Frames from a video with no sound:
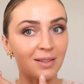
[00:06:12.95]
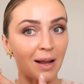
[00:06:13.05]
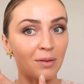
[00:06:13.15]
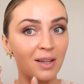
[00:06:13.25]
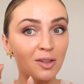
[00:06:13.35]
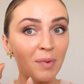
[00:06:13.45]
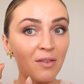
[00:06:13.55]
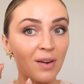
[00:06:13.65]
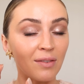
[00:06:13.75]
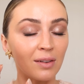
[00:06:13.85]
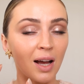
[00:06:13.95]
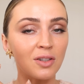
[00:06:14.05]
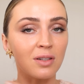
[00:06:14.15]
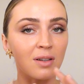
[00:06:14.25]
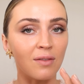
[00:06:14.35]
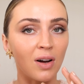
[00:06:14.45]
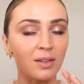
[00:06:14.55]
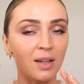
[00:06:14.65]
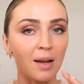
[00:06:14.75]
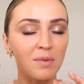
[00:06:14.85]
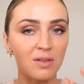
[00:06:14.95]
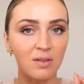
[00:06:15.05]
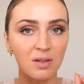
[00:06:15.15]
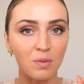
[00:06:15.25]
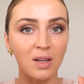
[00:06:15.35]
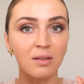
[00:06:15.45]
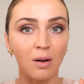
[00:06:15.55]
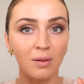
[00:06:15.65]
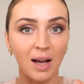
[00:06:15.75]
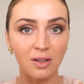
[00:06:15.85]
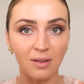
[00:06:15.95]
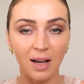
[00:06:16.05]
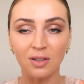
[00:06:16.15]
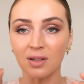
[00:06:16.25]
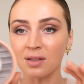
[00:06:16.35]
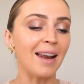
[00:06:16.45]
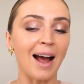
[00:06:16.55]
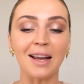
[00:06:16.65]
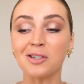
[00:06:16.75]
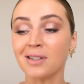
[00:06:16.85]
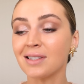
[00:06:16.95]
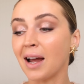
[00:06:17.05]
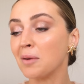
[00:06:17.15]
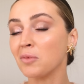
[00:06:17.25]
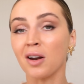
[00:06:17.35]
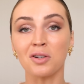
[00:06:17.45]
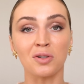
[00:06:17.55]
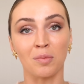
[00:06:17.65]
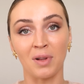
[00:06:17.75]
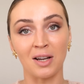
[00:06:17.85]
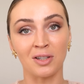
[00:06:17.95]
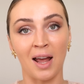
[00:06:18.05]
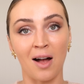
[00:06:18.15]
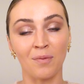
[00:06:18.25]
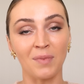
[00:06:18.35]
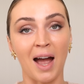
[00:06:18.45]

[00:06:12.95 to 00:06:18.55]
Now, these are my favorite lashes of all time. These are the Swede no lash lashes, and I'm not a strip lash gal.